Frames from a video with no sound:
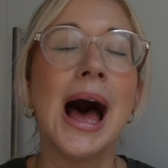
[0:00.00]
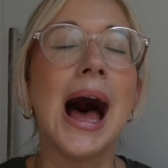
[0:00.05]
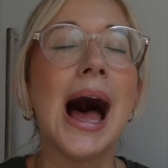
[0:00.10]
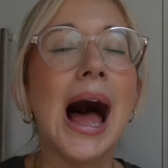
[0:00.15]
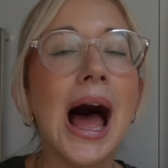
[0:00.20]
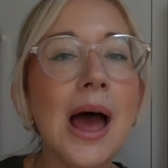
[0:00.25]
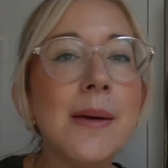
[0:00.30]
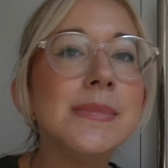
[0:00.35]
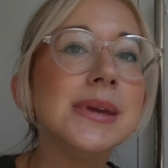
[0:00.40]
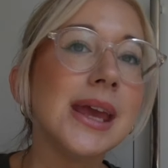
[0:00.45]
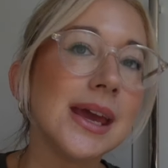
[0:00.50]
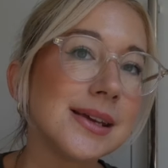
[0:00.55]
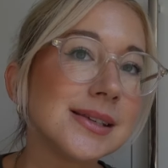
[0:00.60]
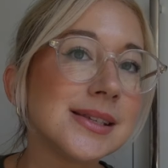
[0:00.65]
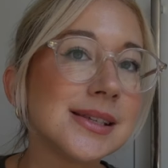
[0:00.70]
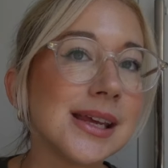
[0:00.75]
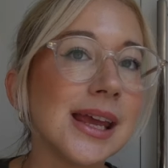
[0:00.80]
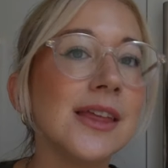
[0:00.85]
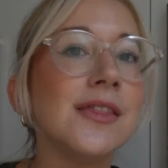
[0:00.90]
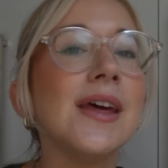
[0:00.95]
I'm
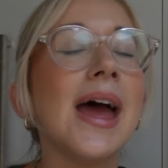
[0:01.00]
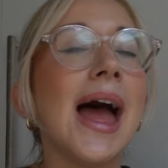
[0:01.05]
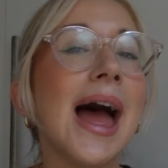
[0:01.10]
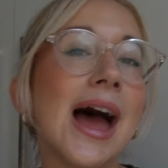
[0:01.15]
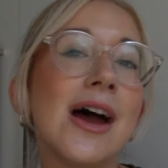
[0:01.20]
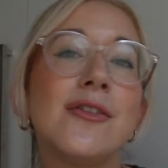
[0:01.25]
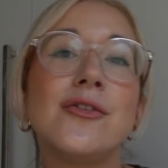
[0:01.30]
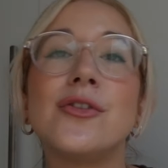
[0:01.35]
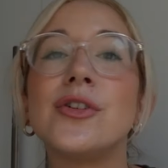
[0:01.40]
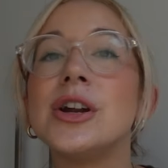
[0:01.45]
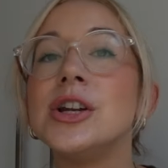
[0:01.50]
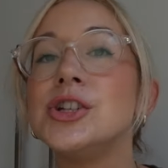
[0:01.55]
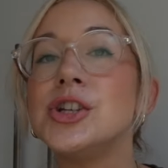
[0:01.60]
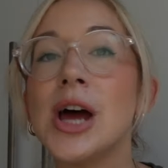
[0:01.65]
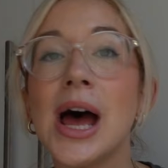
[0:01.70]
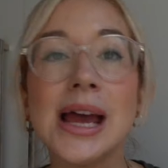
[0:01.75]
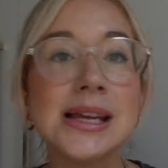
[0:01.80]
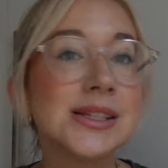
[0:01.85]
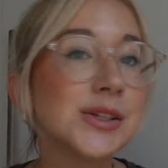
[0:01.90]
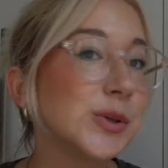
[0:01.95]
guessing the average
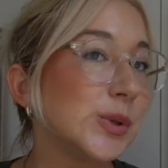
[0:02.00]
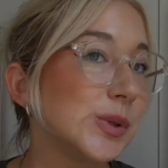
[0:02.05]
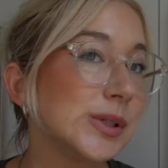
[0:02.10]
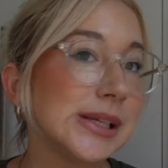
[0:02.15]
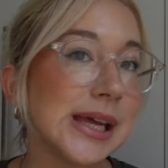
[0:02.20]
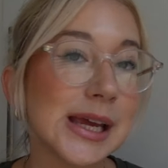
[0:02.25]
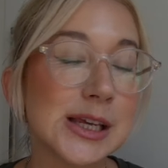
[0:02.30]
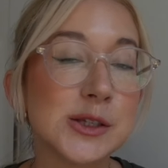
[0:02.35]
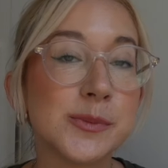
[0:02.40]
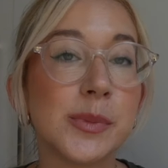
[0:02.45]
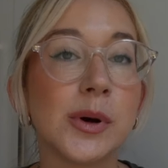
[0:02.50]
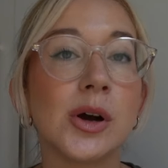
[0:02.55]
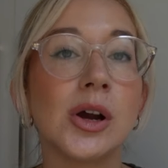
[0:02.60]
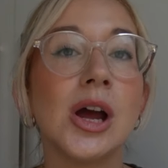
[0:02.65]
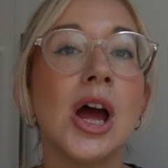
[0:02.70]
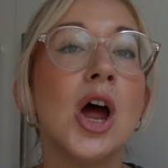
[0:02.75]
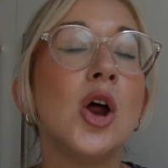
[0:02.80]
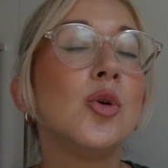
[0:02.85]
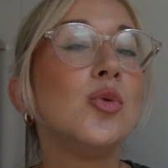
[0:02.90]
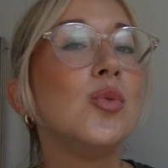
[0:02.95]
high school textbook
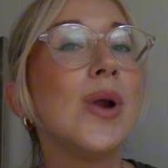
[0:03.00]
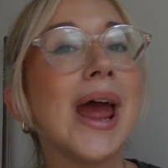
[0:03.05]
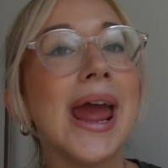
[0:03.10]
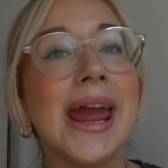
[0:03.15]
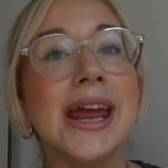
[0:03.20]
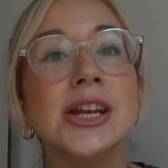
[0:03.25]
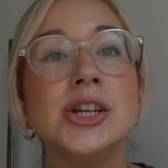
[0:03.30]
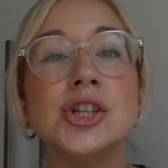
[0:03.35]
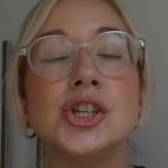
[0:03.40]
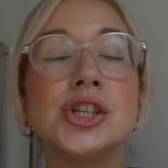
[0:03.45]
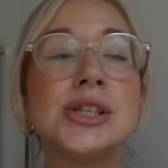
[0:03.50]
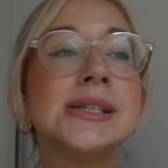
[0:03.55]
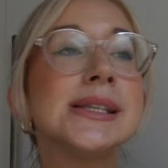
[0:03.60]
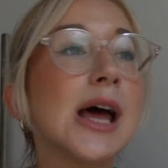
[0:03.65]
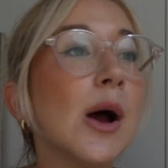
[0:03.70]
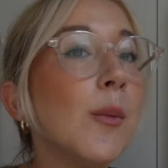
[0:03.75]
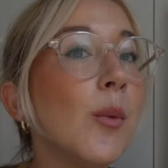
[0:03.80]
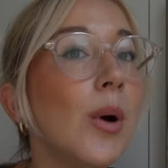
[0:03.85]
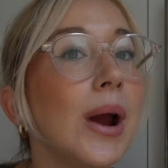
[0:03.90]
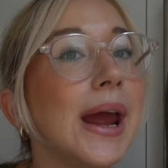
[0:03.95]
ranged
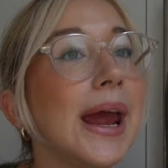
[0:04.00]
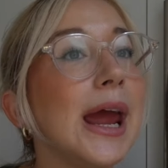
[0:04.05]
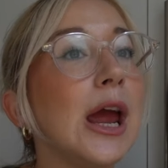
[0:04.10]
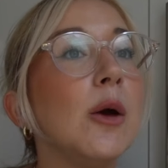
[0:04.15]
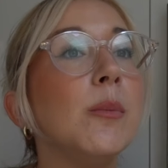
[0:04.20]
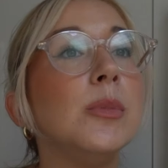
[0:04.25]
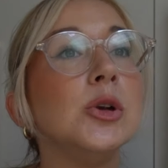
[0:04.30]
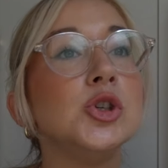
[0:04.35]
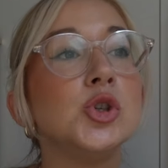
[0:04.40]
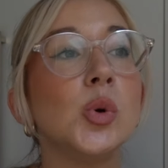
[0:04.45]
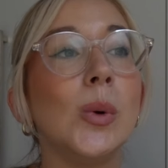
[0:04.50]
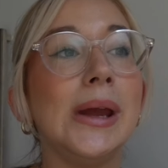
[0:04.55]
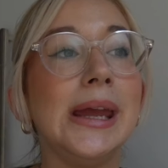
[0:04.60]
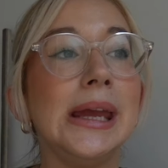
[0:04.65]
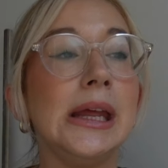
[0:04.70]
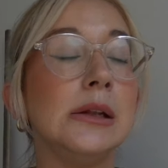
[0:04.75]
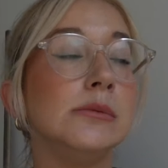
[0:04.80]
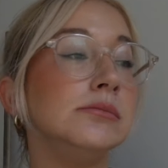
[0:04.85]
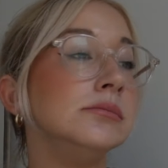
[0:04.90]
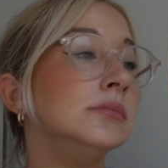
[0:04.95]
somewhere
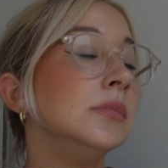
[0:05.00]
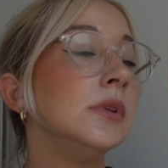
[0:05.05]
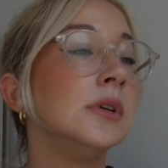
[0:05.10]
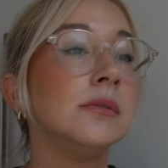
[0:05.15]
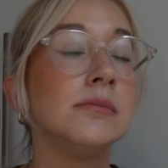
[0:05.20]
between